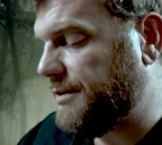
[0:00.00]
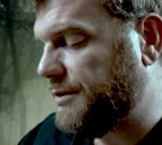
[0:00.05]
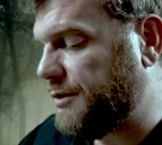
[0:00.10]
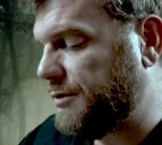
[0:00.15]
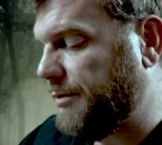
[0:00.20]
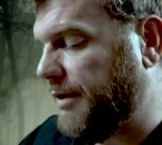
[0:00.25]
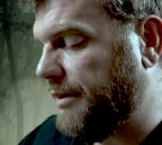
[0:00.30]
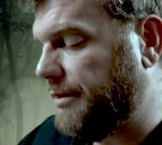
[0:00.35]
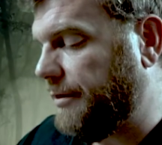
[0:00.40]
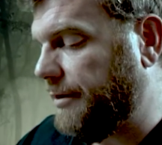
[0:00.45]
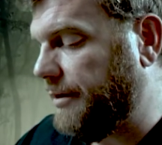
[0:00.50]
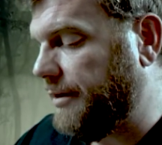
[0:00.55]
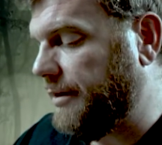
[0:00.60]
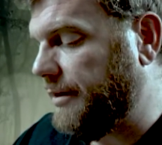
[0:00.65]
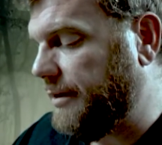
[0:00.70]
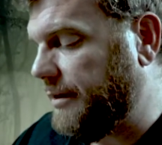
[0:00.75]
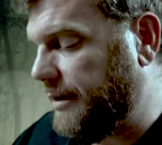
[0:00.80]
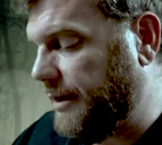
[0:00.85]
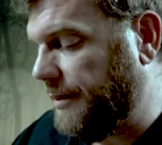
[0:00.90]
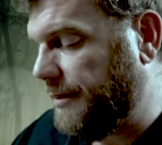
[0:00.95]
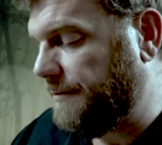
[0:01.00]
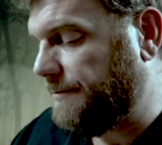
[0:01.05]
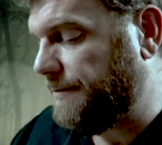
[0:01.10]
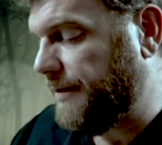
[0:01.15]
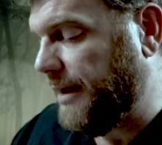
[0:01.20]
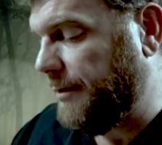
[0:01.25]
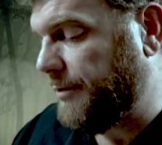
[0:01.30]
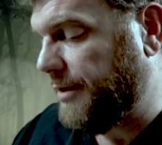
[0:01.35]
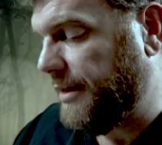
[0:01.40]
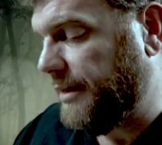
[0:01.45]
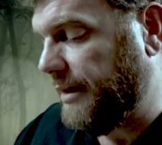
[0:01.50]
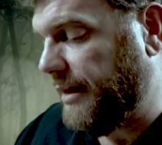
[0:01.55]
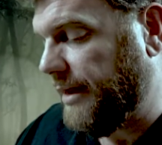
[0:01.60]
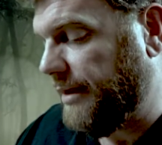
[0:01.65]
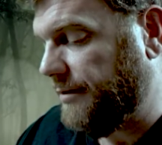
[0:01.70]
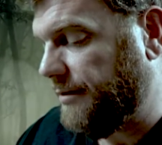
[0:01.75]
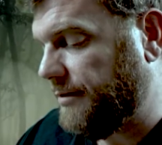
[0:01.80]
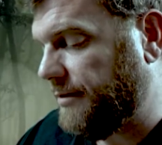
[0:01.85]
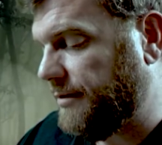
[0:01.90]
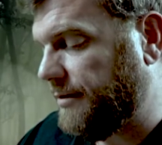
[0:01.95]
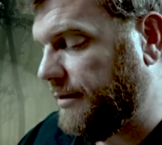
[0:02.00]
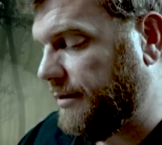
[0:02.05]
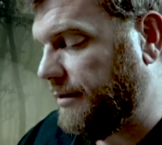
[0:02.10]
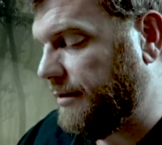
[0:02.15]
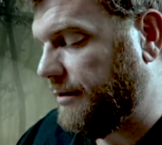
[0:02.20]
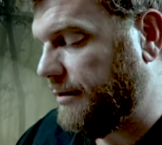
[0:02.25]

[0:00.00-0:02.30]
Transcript: smothered in the family lace.